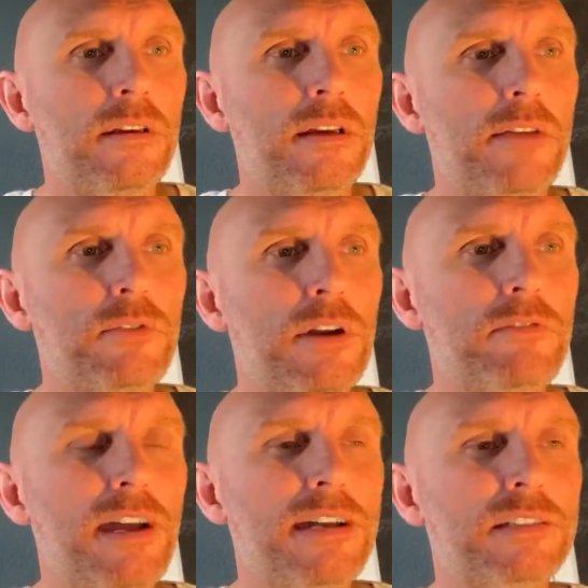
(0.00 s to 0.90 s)
have you
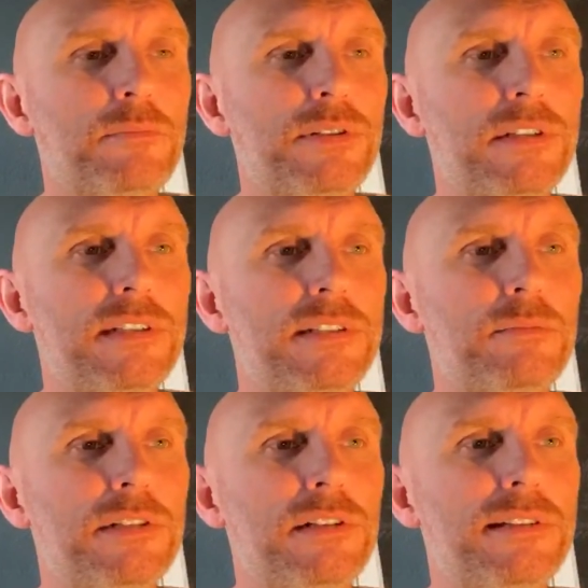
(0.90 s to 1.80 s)
ever asked Billy his
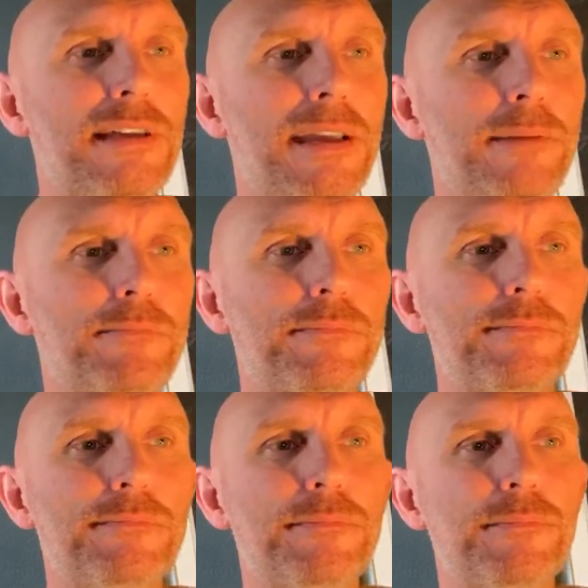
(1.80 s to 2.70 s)
middle name?
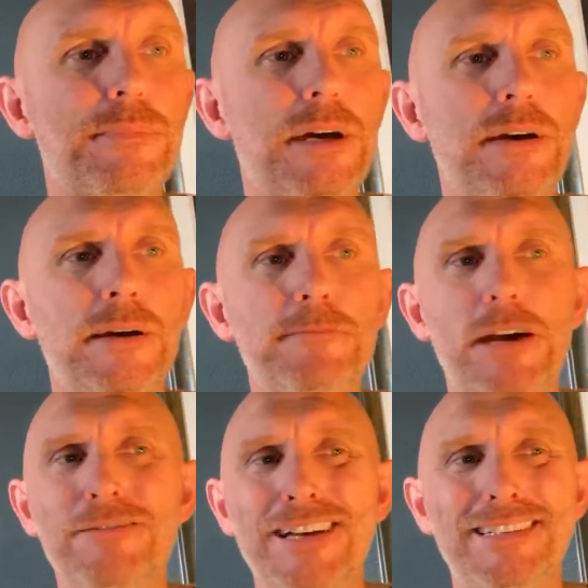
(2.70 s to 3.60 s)

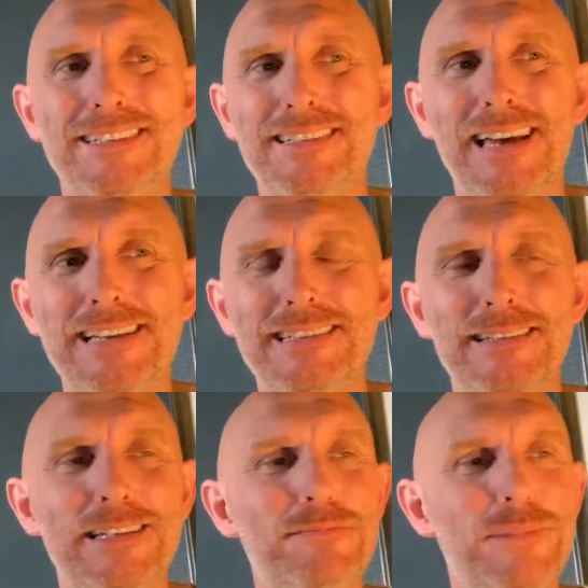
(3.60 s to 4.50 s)
I've asked his last
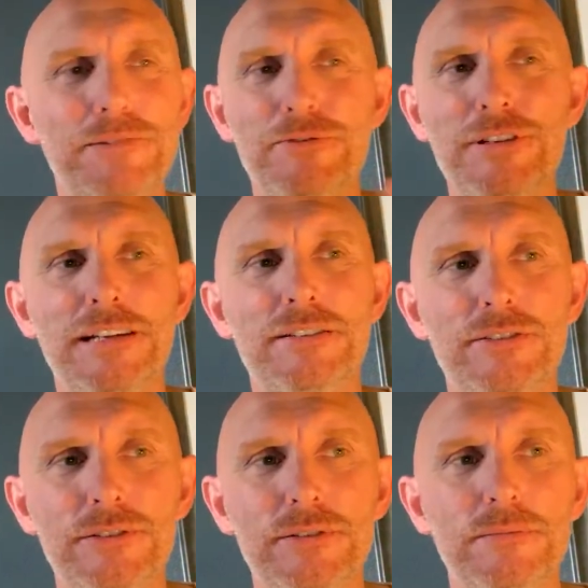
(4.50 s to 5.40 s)
name, never an
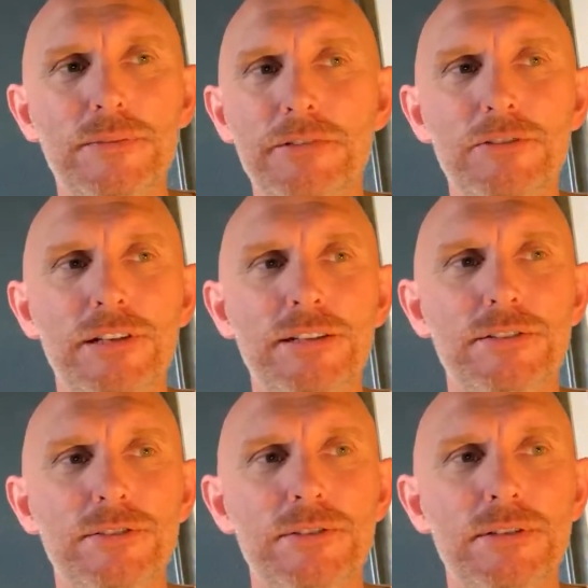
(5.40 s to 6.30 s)
answer. Never an
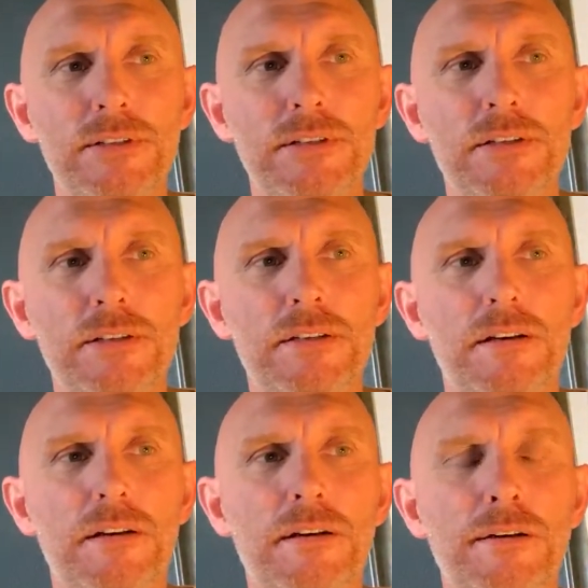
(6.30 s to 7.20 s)
answer.
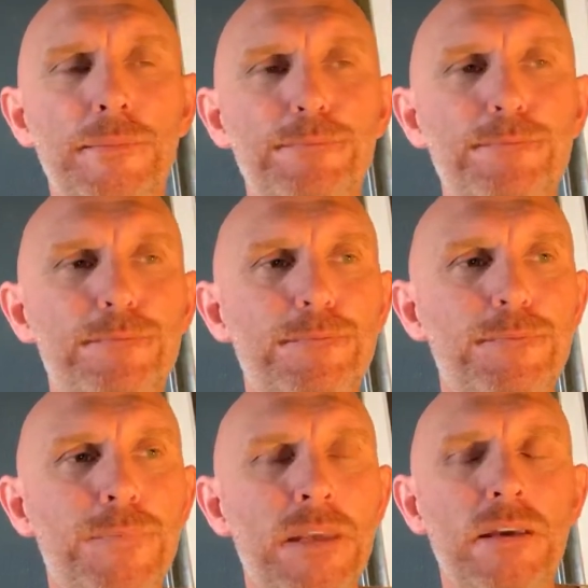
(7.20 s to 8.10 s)
Um,
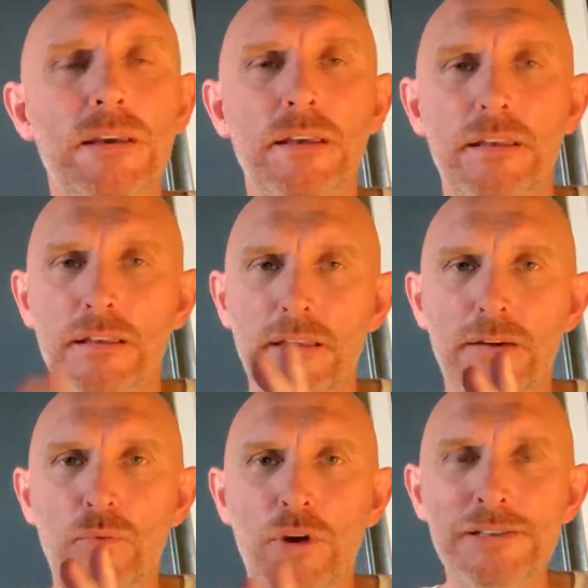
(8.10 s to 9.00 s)

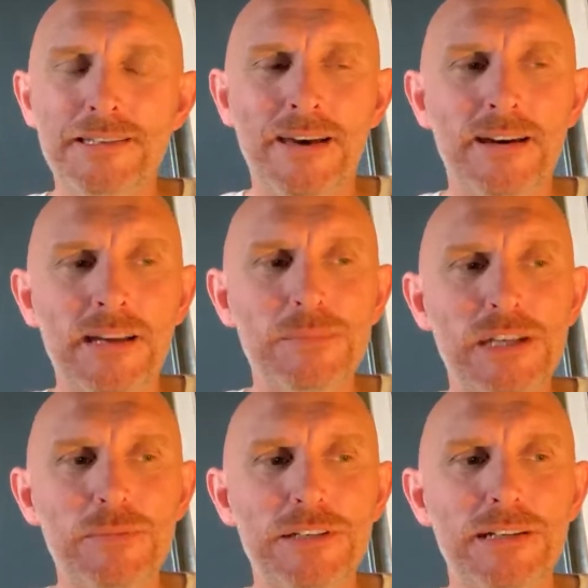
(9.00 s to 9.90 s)
One time,
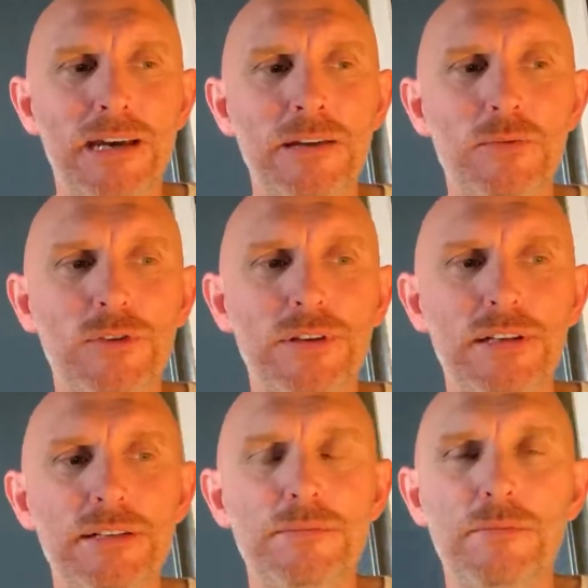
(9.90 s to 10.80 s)
Debbie and I
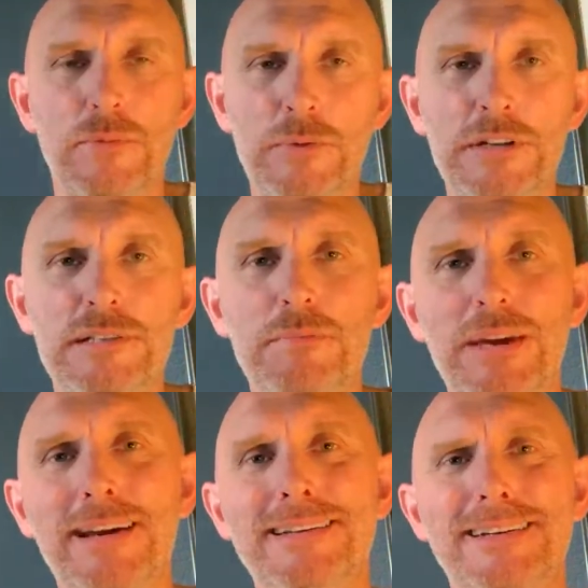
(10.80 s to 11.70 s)
we went to
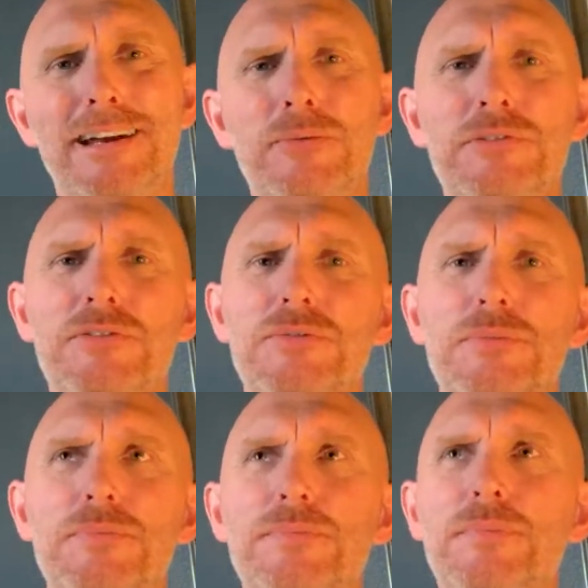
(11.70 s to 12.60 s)
bed, and
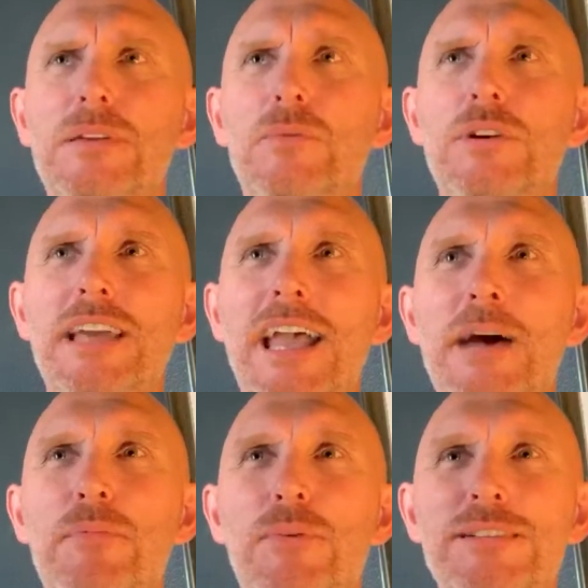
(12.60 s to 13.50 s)
what
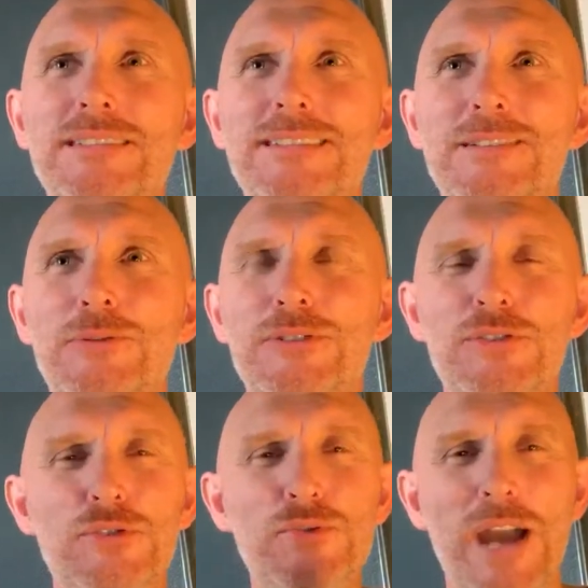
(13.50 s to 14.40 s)
app was it? There was a
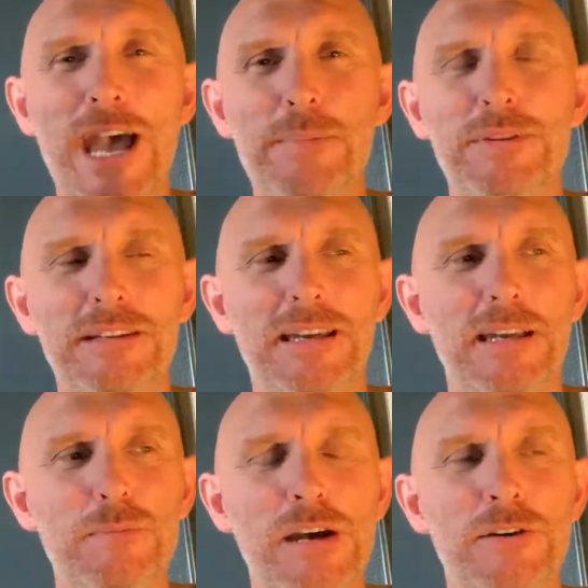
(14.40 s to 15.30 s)
new app that
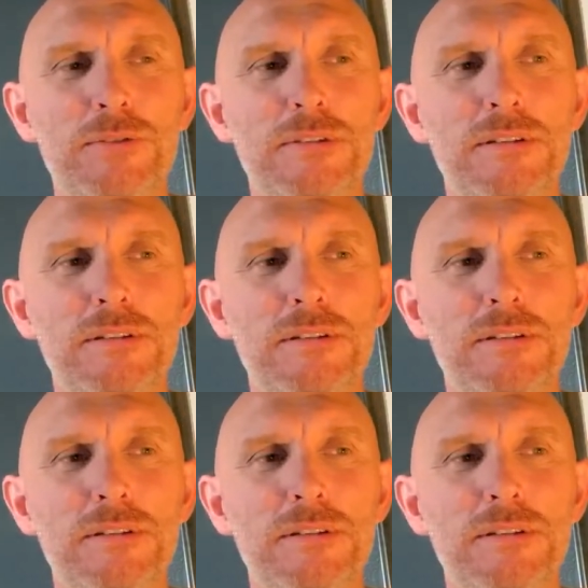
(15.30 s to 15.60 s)
came out.